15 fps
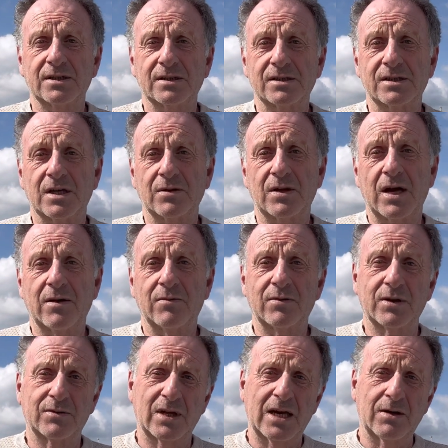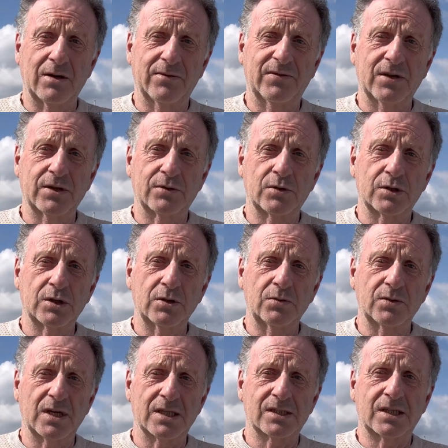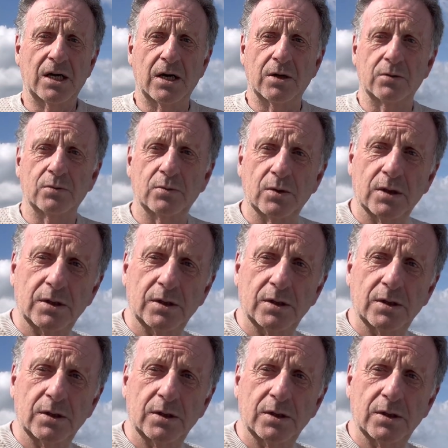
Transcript: So that, without further ado, let's go.